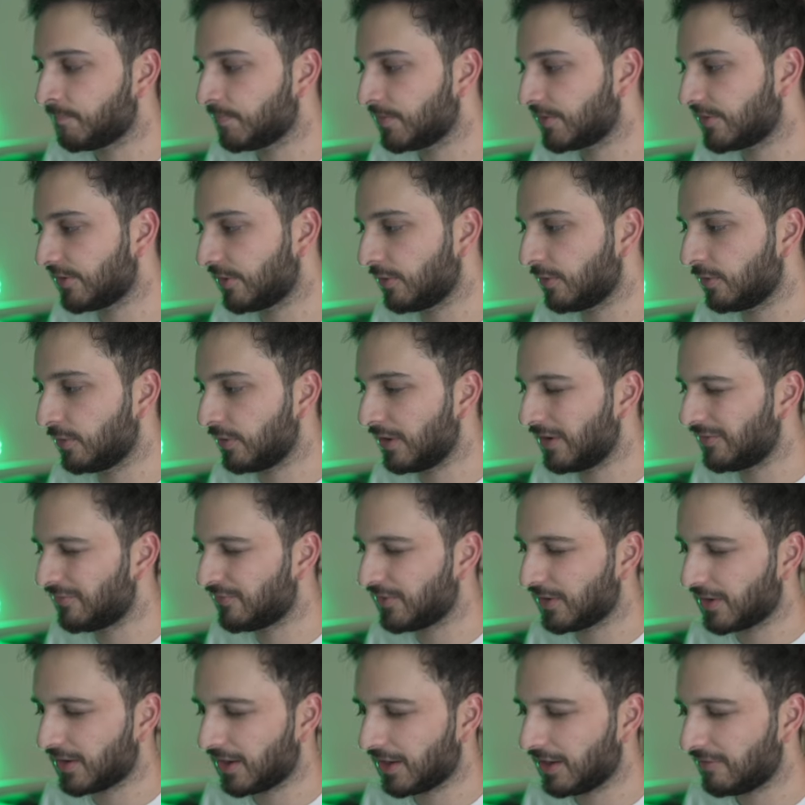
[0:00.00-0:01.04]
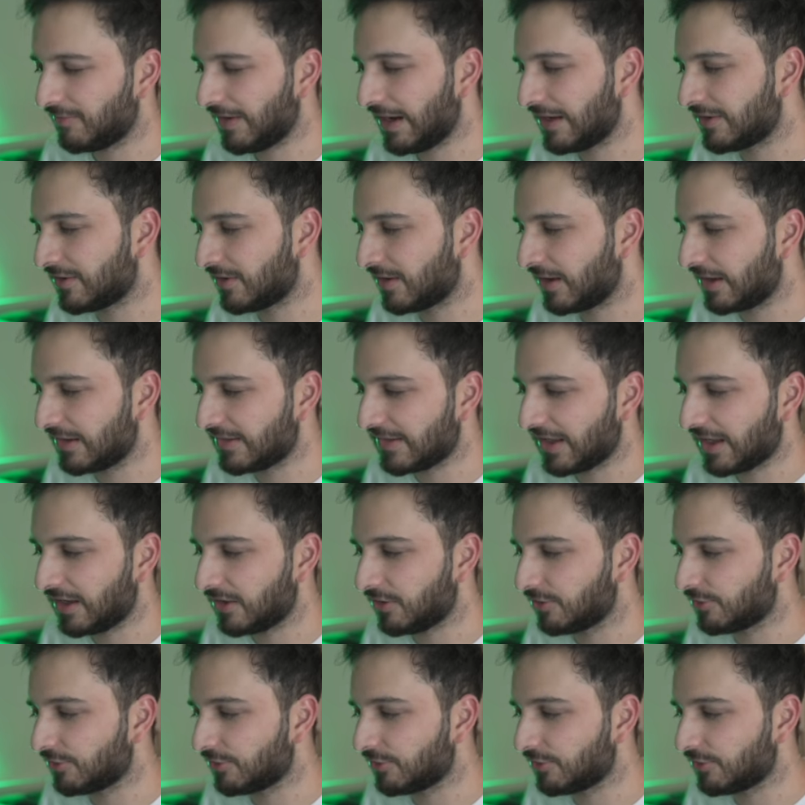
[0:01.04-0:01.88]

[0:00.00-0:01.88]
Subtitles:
So if you kind of annualize that,